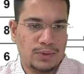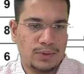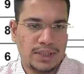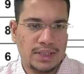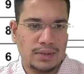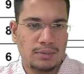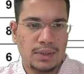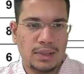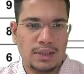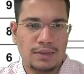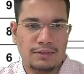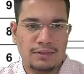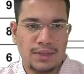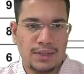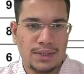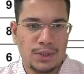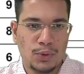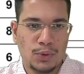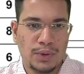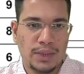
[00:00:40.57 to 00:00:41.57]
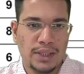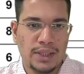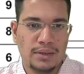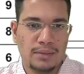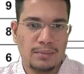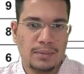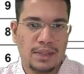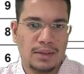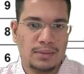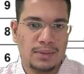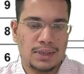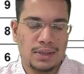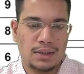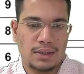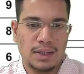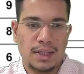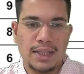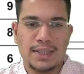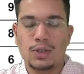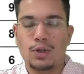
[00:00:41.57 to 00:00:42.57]
For example, the first row here becomes the
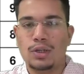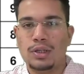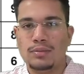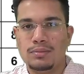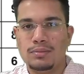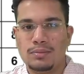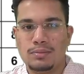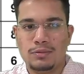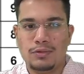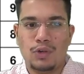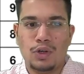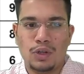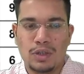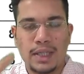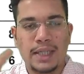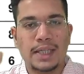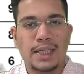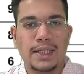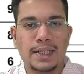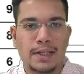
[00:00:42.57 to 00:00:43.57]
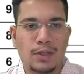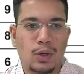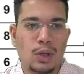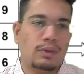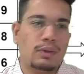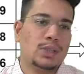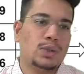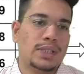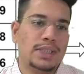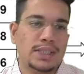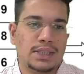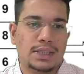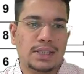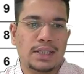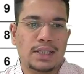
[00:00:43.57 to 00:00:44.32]
last column for 90 degree clockwise rotation,